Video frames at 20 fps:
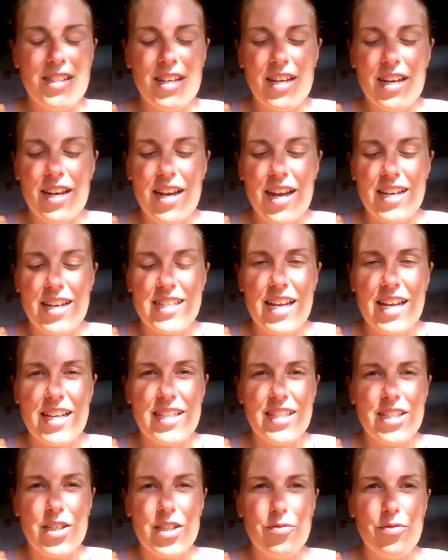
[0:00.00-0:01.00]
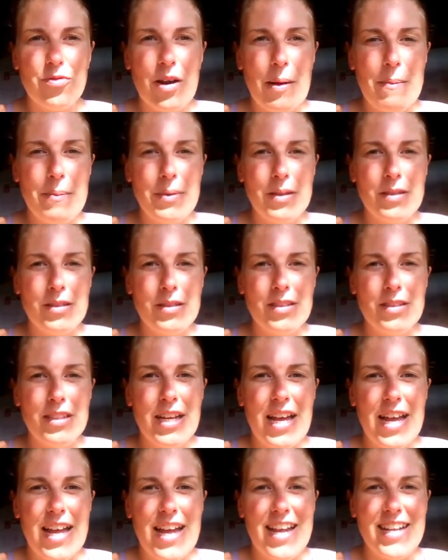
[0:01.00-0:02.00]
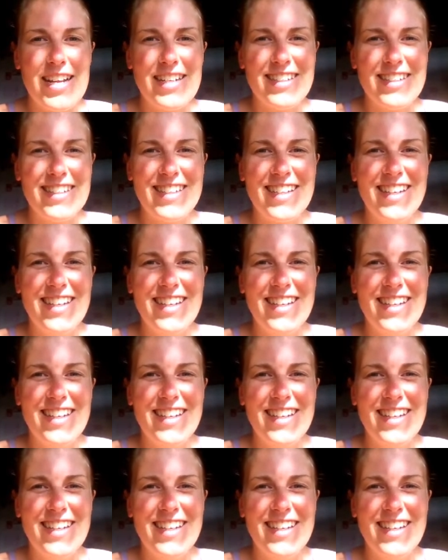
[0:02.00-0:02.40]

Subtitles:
I tend to ramble and